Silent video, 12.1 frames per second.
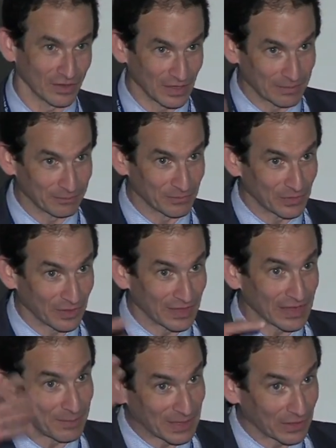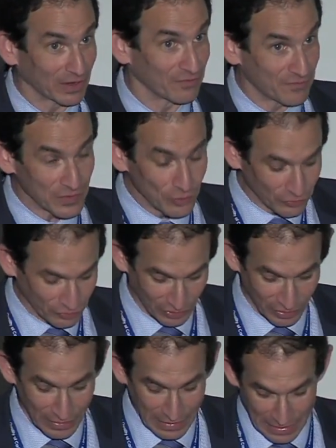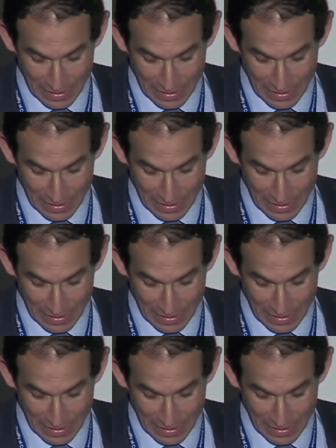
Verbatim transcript: to think about a future